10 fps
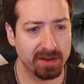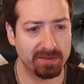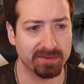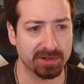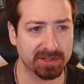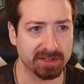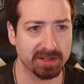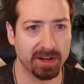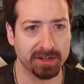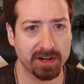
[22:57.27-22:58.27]
versus
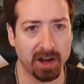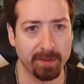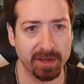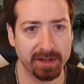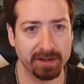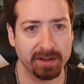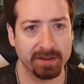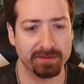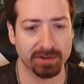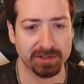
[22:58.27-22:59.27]
uncommon
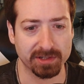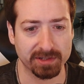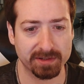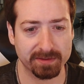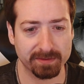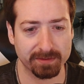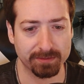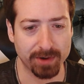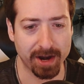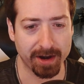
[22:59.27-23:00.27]
versus
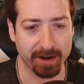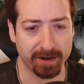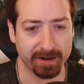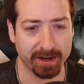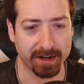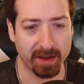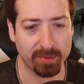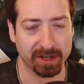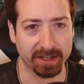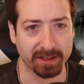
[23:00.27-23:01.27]
rare and
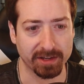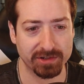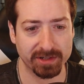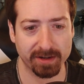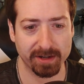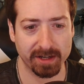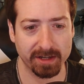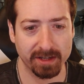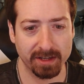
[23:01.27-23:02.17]
epic and legendary